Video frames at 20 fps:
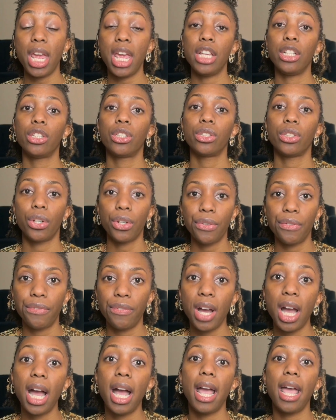a
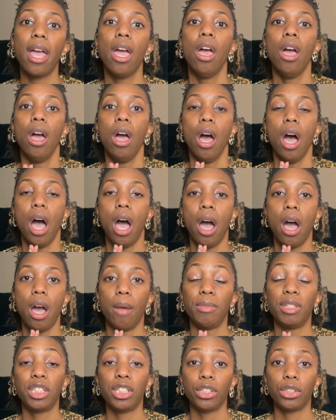certified
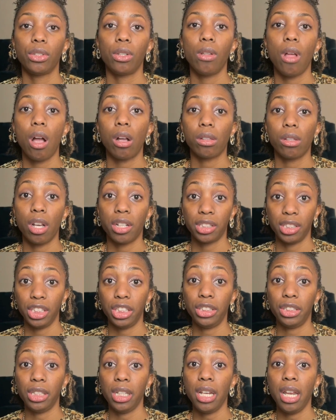sister lock
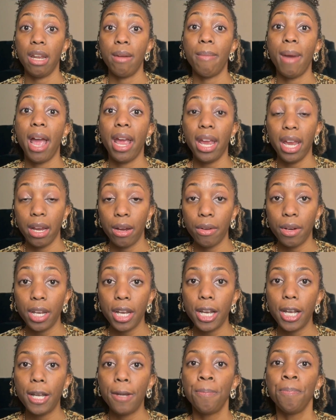loctician in my
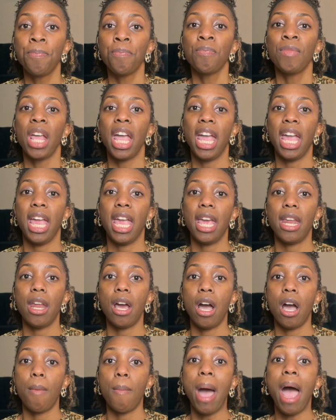area. And
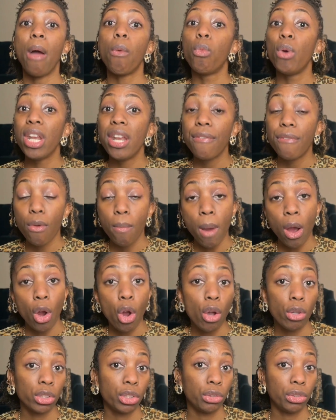I went in for my
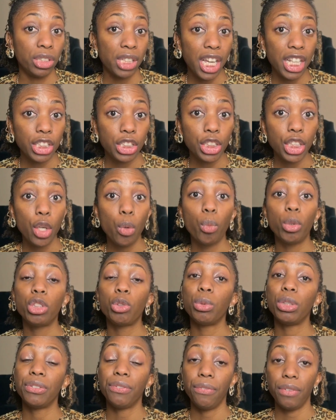consultation,
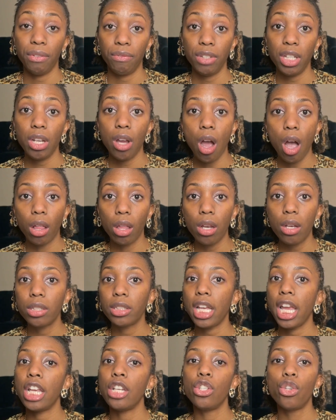which was
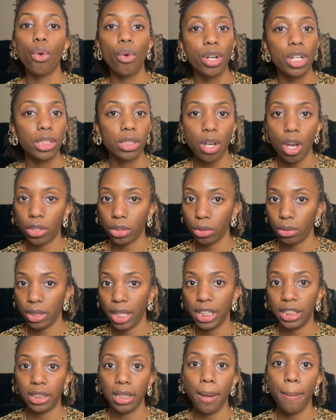$50. And during this
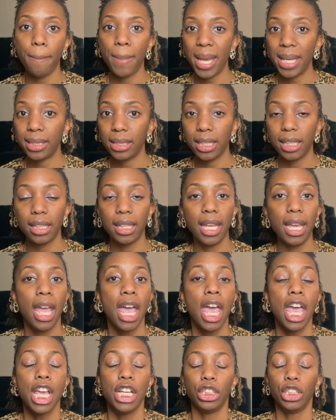consultation, basically,
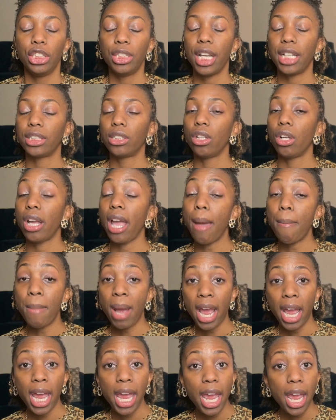she takes a look at
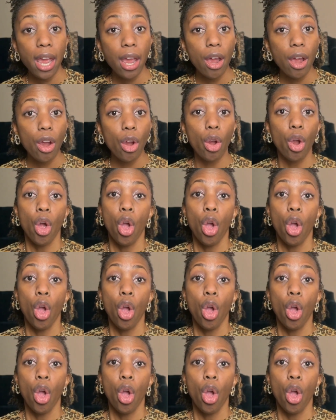my hair.